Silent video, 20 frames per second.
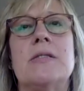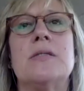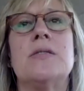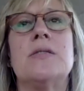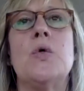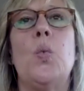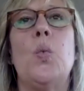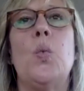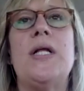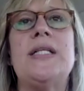
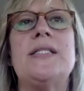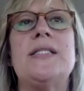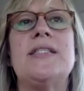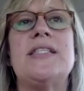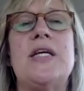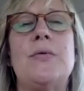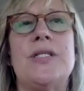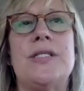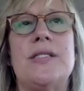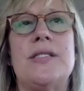So once
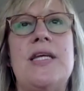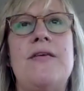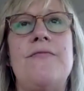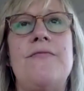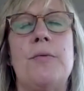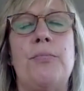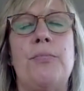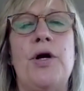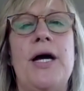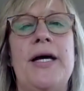they receive
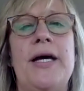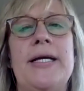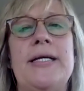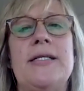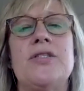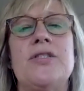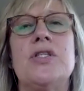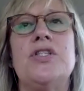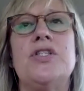their products,